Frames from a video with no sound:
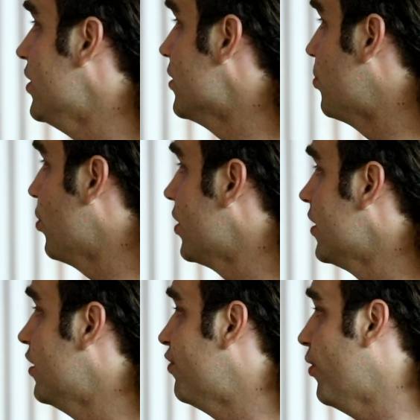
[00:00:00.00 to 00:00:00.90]
be
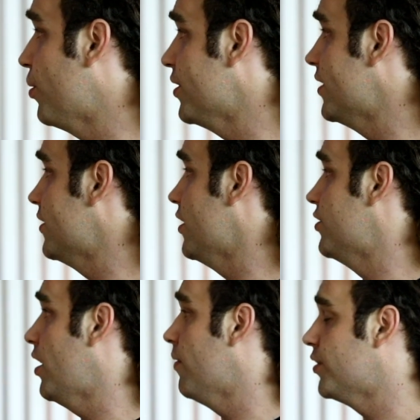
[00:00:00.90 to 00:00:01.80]
supported. The focus is on
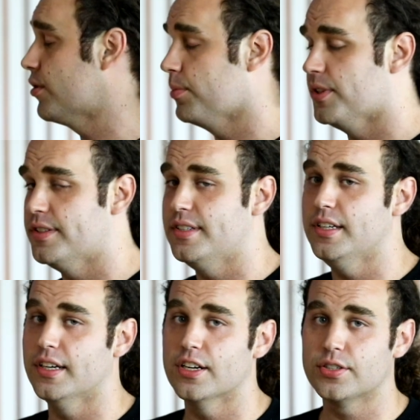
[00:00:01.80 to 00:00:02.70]
JavaScript and
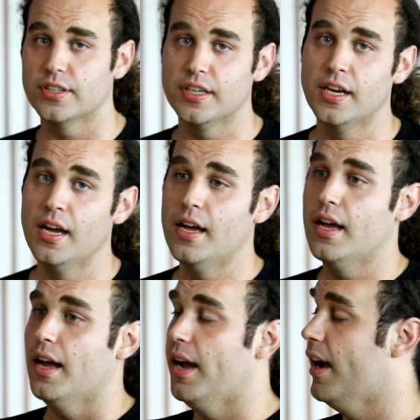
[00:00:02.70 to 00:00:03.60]
C initially,
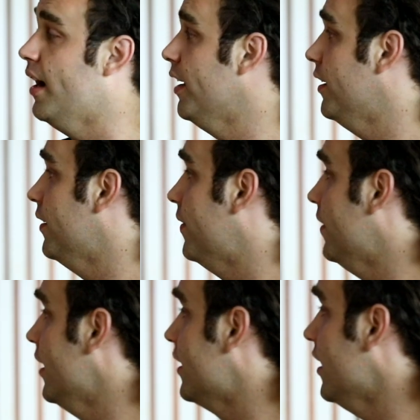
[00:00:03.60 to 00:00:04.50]
and
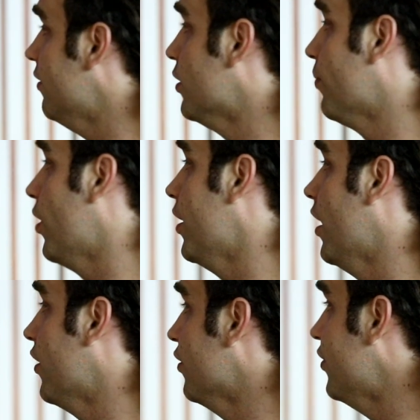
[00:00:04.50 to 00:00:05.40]
it can even run
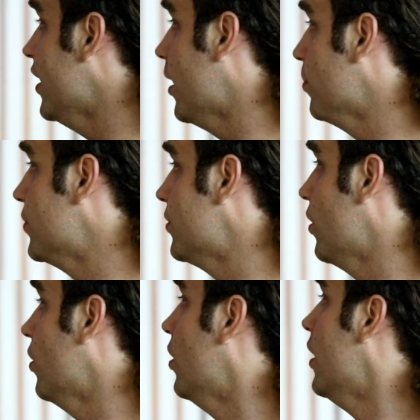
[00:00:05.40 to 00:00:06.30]
other VMs.
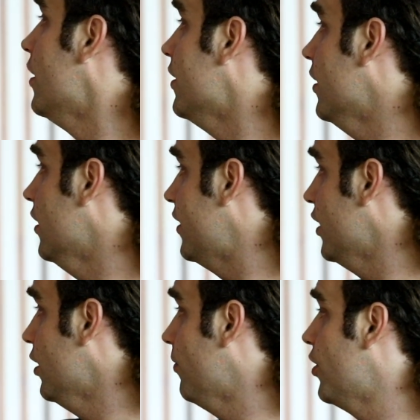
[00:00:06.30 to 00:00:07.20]
So the
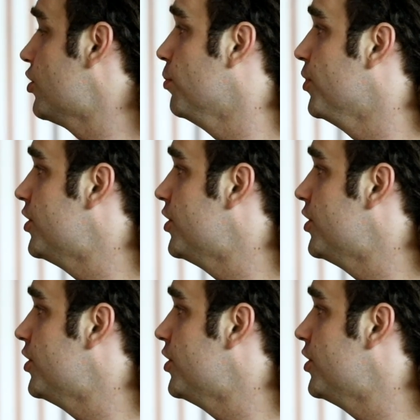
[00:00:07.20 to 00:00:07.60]
Ethereum virtual